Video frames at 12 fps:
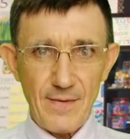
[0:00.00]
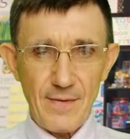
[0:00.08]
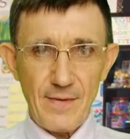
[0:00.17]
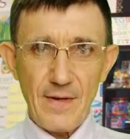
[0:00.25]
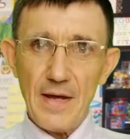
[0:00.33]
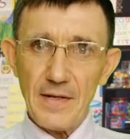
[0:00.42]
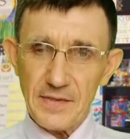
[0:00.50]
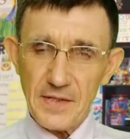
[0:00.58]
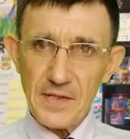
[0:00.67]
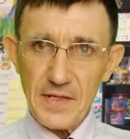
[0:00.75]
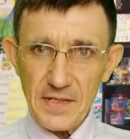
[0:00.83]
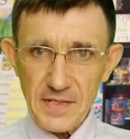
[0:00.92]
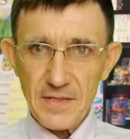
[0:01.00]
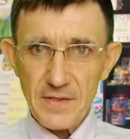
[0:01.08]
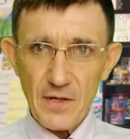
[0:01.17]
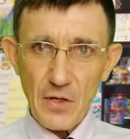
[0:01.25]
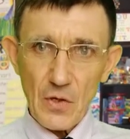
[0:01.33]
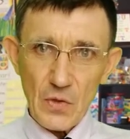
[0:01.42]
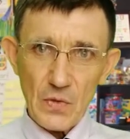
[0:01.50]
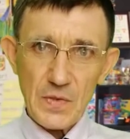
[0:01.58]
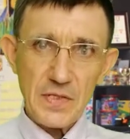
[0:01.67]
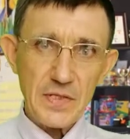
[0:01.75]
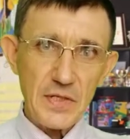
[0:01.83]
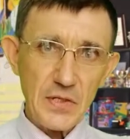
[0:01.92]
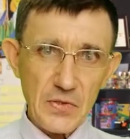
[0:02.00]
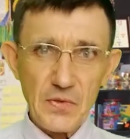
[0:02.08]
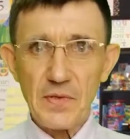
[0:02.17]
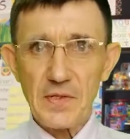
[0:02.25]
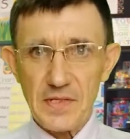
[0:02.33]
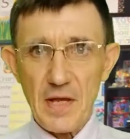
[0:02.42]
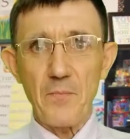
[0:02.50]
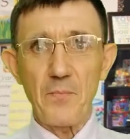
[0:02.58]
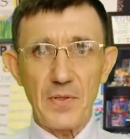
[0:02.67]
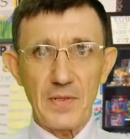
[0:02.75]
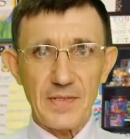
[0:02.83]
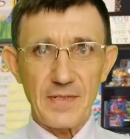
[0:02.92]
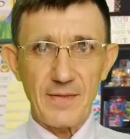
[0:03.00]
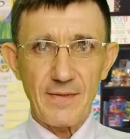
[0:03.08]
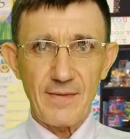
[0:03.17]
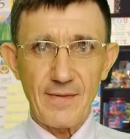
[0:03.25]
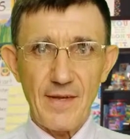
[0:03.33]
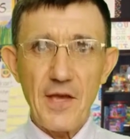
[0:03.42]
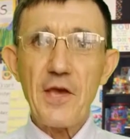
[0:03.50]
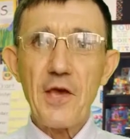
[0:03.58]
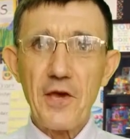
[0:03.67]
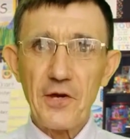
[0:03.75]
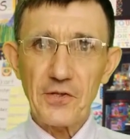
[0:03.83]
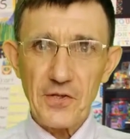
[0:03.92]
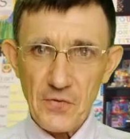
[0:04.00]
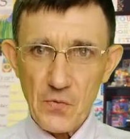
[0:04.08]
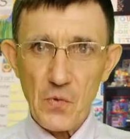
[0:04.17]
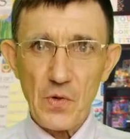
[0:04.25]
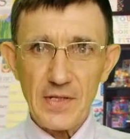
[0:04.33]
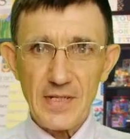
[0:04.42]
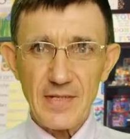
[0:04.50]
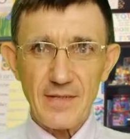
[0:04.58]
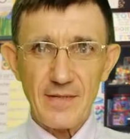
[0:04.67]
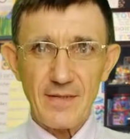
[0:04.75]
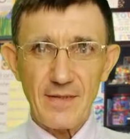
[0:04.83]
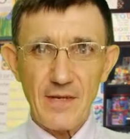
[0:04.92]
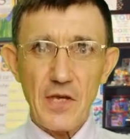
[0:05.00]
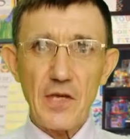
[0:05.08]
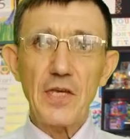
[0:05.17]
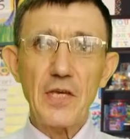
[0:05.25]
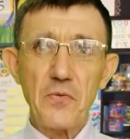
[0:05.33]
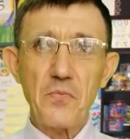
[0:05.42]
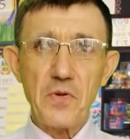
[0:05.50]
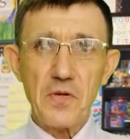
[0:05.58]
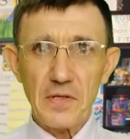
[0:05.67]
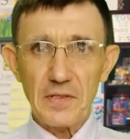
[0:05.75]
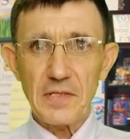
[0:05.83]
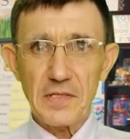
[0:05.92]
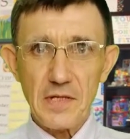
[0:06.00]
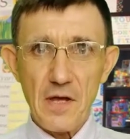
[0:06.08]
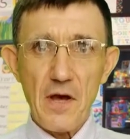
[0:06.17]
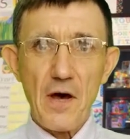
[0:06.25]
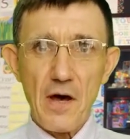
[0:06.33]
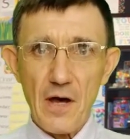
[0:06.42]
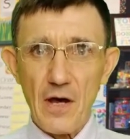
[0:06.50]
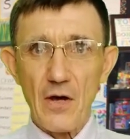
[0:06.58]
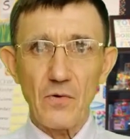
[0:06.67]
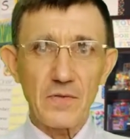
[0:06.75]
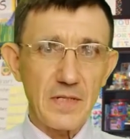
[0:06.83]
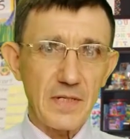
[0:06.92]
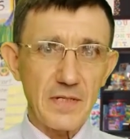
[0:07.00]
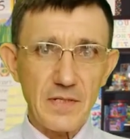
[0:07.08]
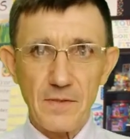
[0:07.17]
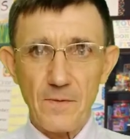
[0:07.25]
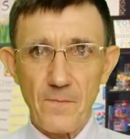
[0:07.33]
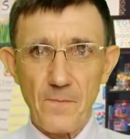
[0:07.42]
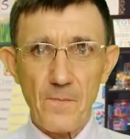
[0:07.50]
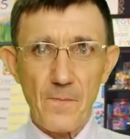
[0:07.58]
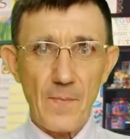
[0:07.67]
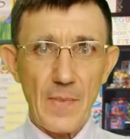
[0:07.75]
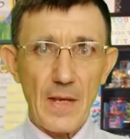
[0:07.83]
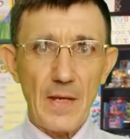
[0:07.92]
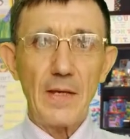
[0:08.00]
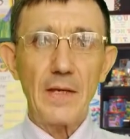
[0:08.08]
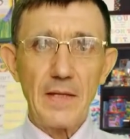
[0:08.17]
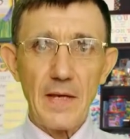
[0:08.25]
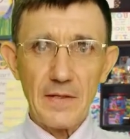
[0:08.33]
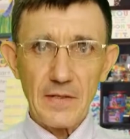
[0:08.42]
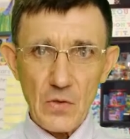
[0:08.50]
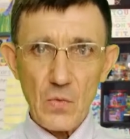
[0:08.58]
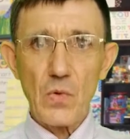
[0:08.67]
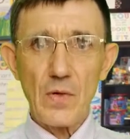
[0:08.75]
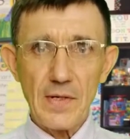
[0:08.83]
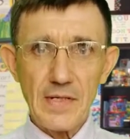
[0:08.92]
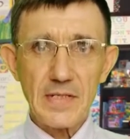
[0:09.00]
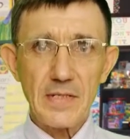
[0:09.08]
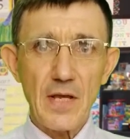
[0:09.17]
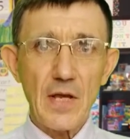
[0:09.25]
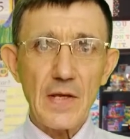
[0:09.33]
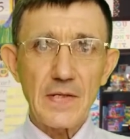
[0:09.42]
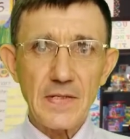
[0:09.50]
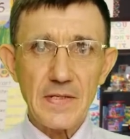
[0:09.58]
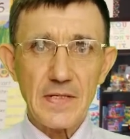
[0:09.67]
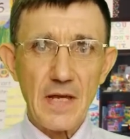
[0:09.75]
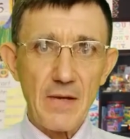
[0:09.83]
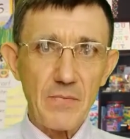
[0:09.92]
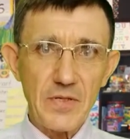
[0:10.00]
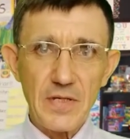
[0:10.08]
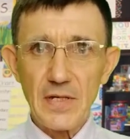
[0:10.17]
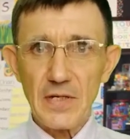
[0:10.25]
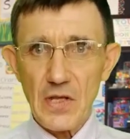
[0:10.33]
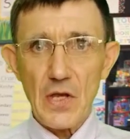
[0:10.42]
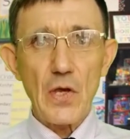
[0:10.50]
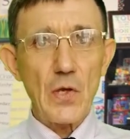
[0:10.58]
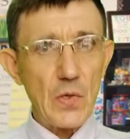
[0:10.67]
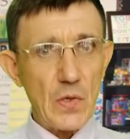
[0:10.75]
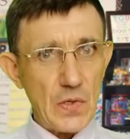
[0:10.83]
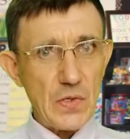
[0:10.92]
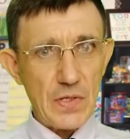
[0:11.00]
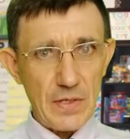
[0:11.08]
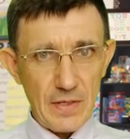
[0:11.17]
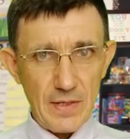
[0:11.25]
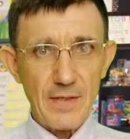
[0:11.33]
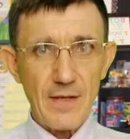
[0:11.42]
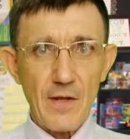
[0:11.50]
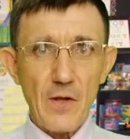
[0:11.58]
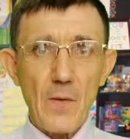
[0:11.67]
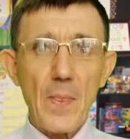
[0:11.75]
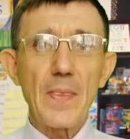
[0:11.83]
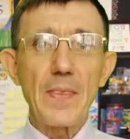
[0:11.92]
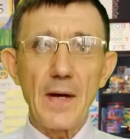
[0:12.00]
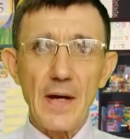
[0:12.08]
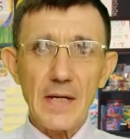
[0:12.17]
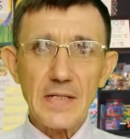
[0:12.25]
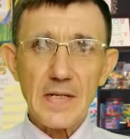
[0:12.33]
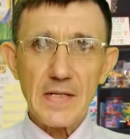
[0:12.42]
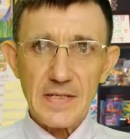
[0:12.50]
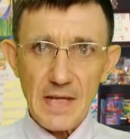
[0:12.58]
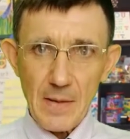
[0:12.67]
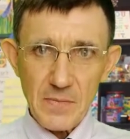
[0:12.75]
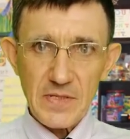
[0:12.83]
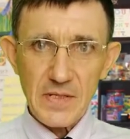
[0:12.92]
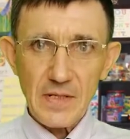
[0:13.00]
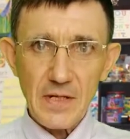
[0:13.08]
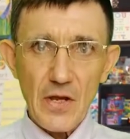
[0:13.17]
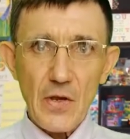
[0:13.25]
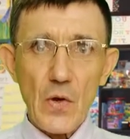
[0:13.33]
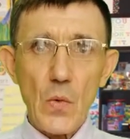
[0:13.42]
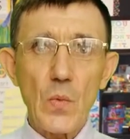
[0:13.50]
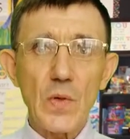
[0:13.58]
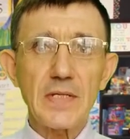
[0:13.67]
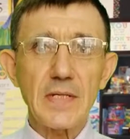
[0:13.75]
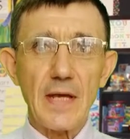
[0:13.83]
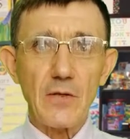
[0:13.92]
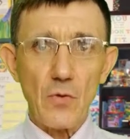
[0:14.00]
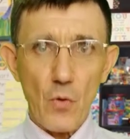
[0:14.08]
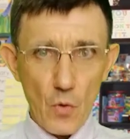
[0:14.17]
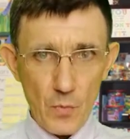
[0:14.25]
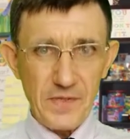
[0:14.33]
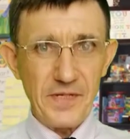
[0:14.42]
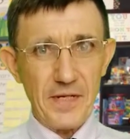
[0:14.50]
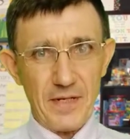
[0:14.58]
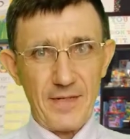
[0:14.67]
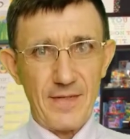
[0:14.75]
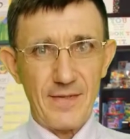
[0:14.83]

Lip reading: Underneath, you see two examples. Active voice. He builds houses. In active voice, a subject, he, she, it, does something with an object.